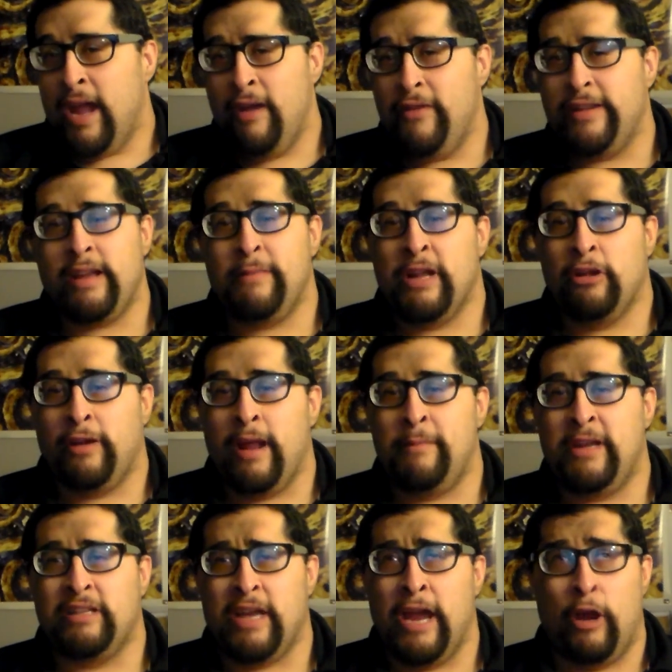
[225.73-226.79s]
Every time I look at
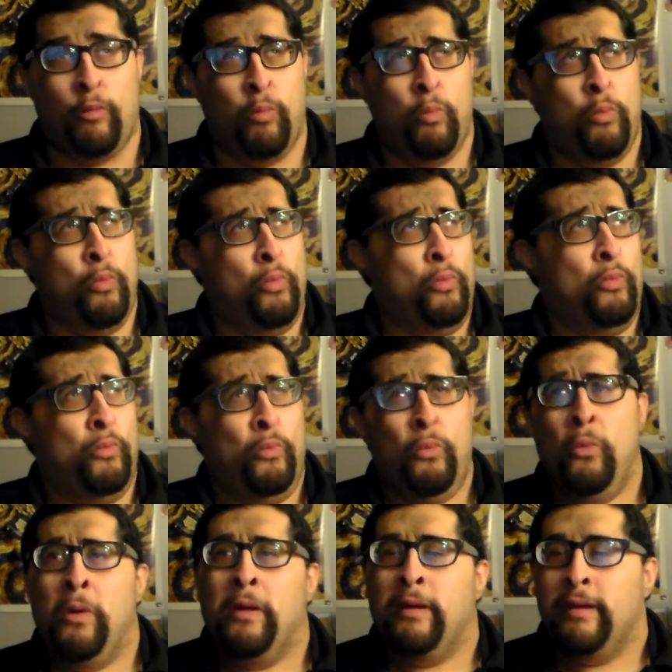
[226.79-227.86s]
him, he's like.
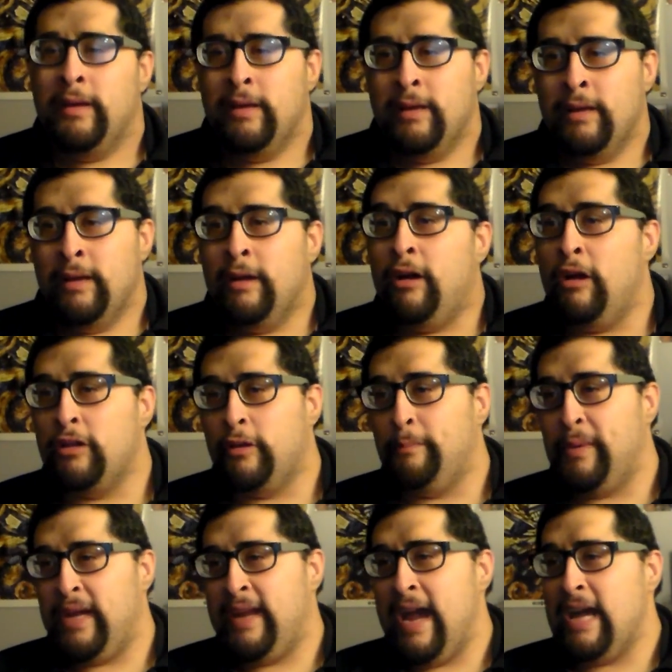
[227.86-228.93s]
Although
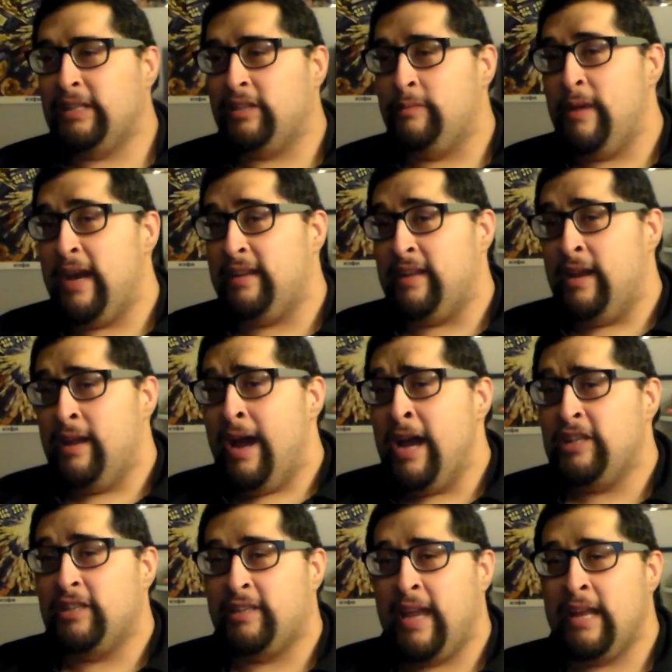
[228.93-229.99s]
Big Cass is amazing,
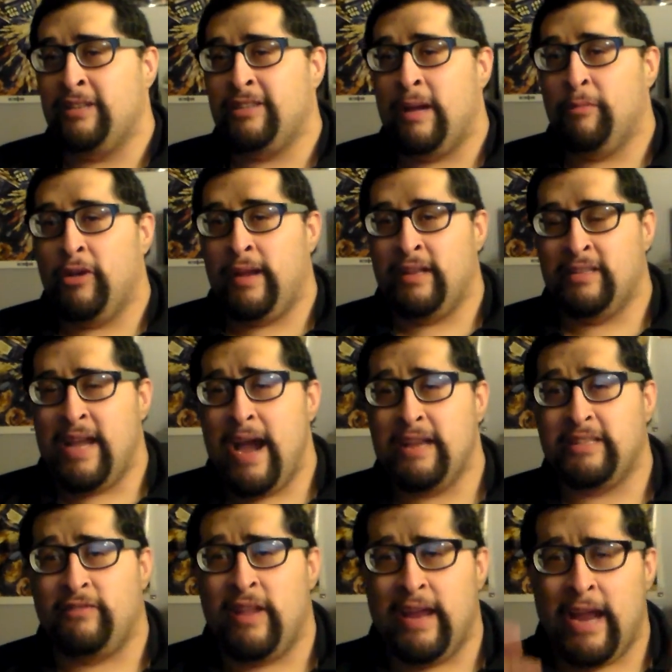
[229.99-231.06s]
I just can't stop looking at his
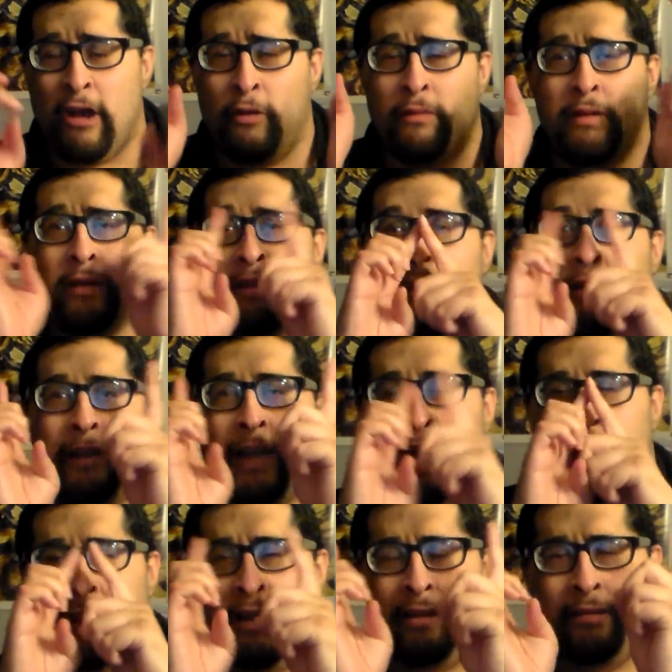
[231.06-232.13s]
eyes of like how
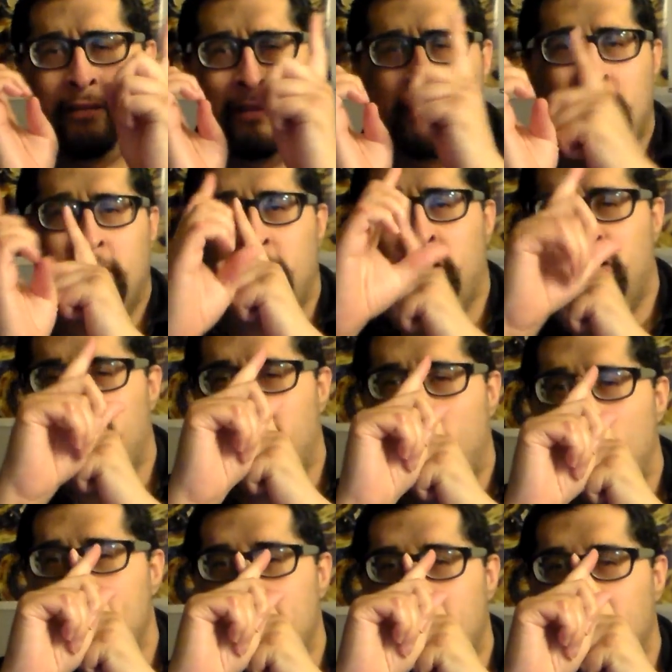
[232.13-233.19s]
kind of
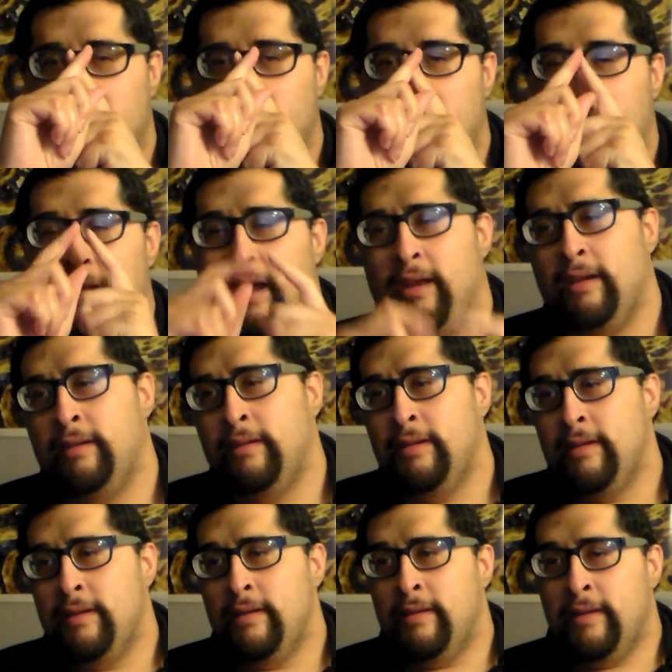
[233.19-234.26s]
going this way.
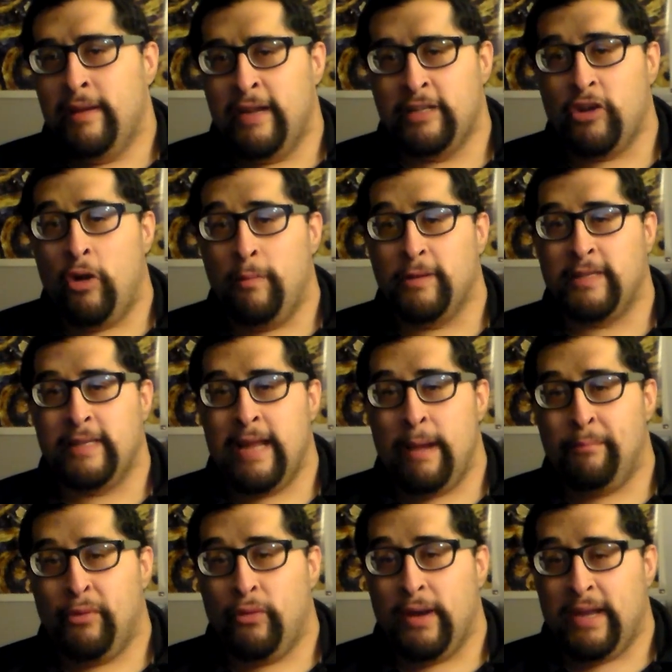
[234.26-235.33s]
It's almost to
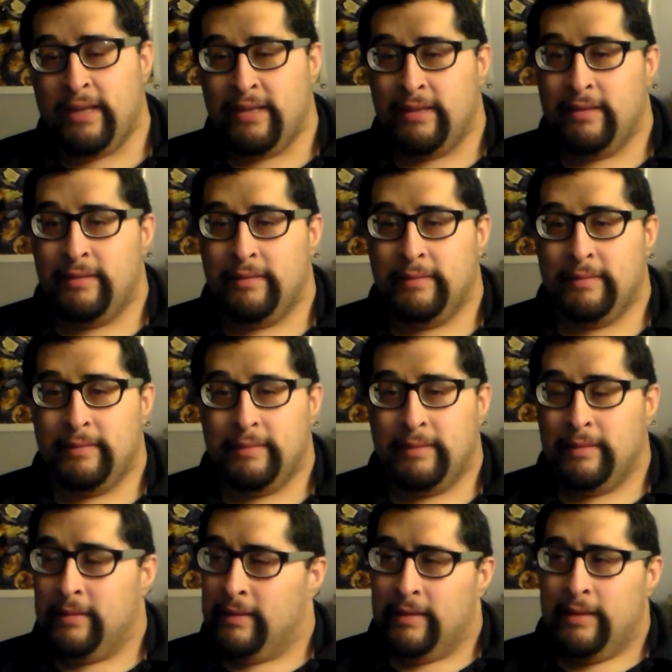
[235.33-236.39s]
that point.
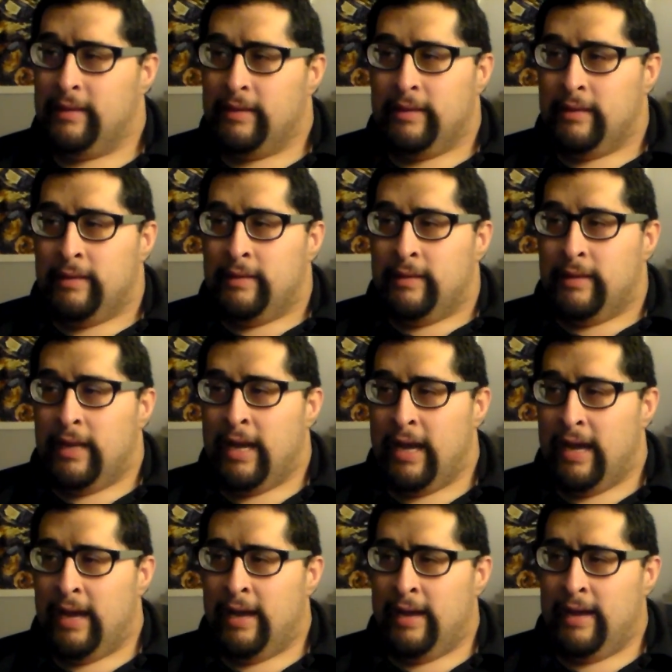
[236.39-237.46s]

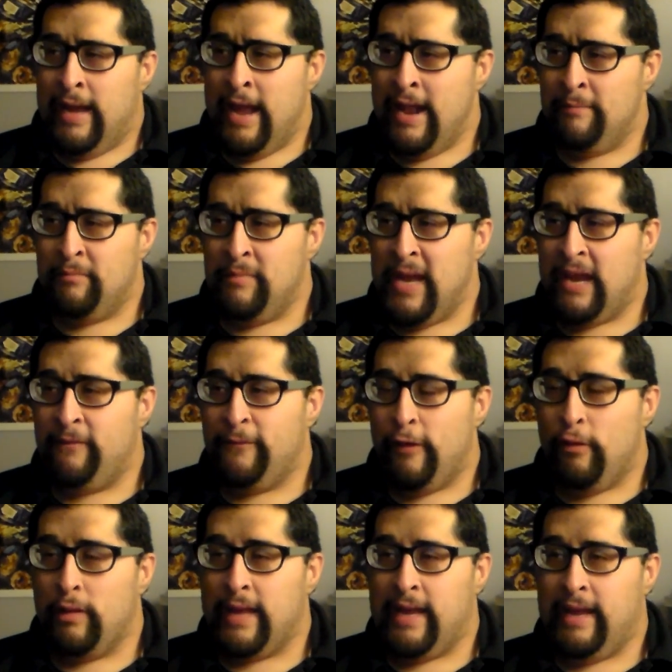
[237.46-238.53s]
Uh, and Mick
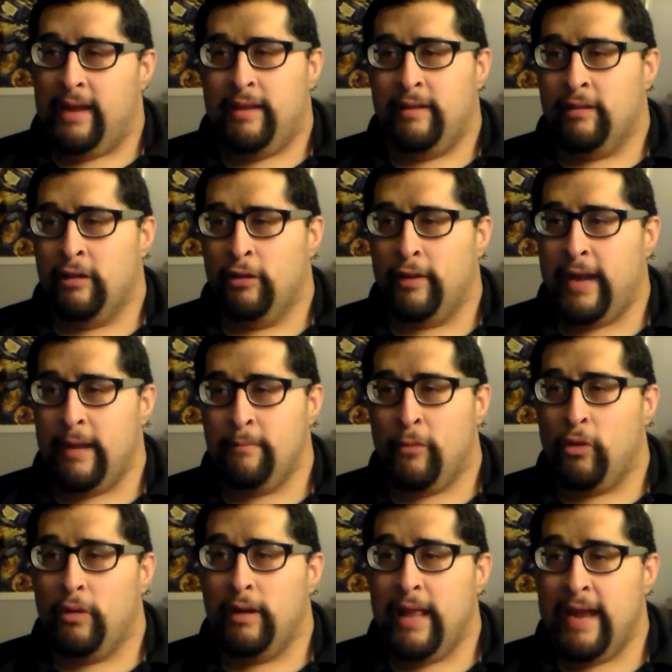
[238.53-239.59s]
Foley looking
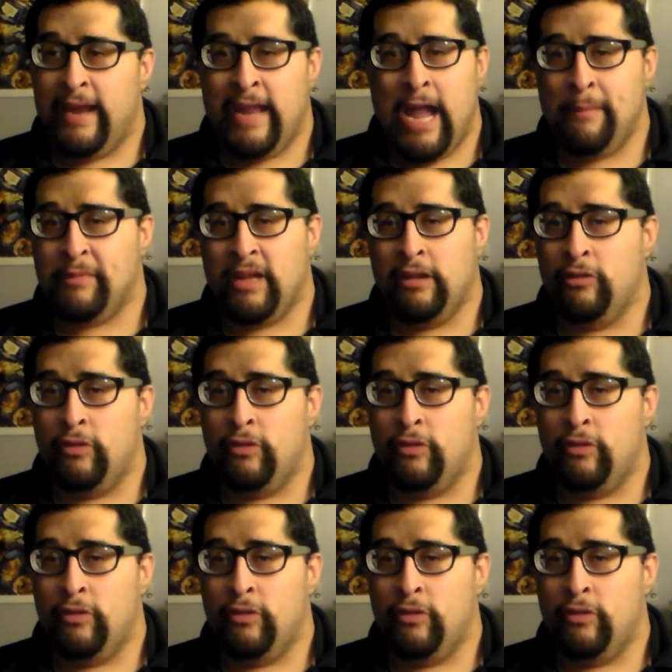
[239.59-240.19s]
more like Captain